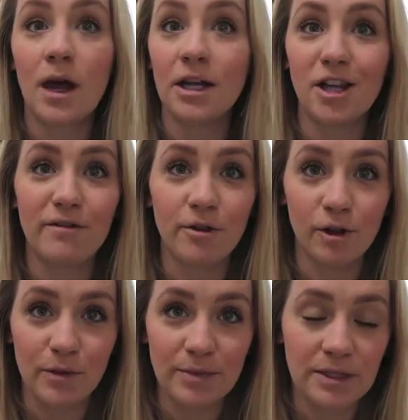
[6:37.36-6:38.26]
I love their
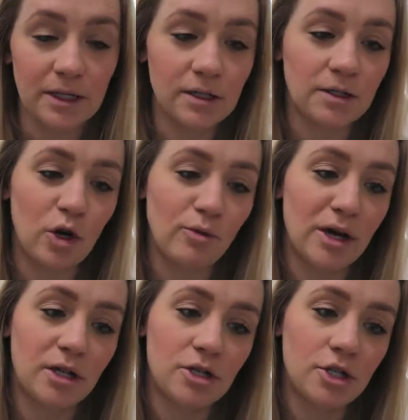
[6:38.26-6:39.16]
lipstick so
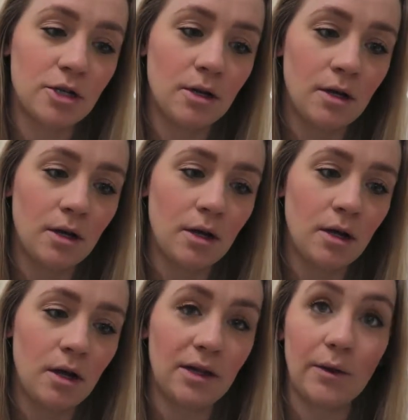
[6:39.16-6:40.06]
much.
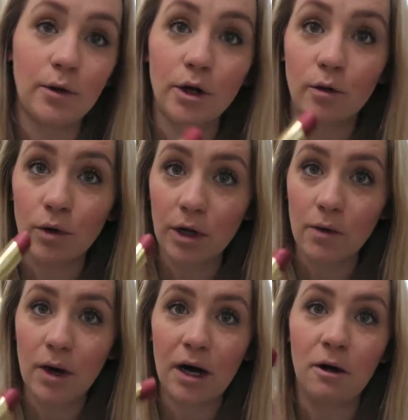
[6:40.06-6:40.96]
They work really
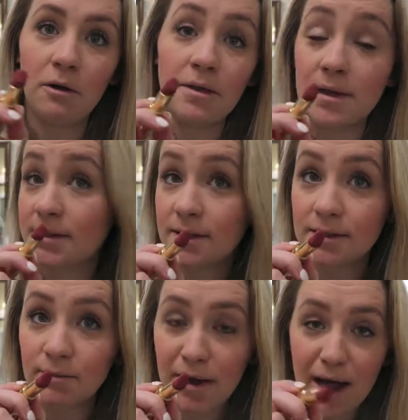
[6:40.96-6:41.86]
well, and this
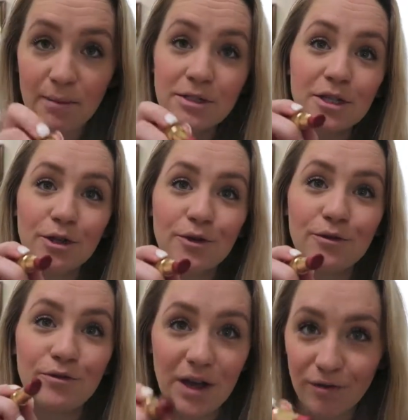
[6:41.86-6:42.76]
is my
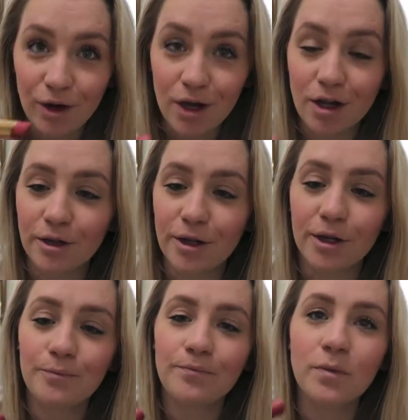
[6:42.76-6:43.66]
absolute favorite
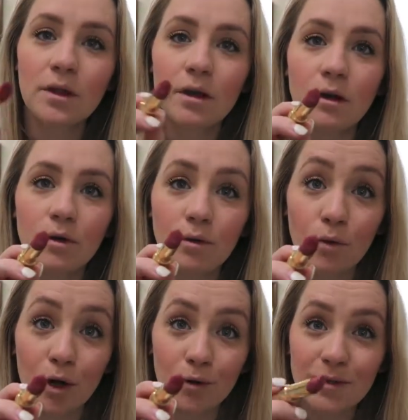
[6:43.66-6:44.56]
color,
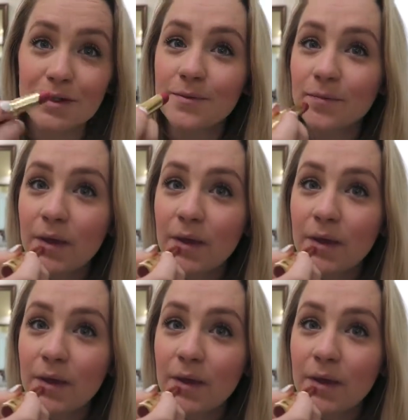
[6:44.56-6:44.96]
Rose.